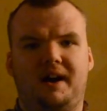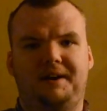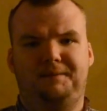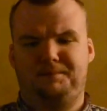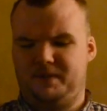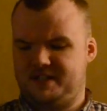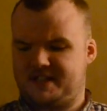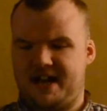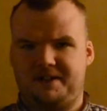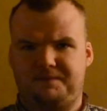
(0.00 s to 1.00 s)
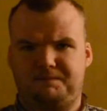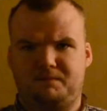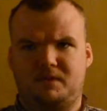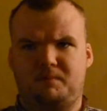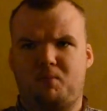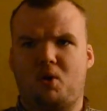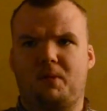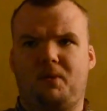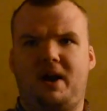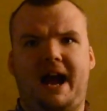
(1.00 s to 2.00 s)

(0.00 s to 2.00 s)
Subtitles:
and it's got portable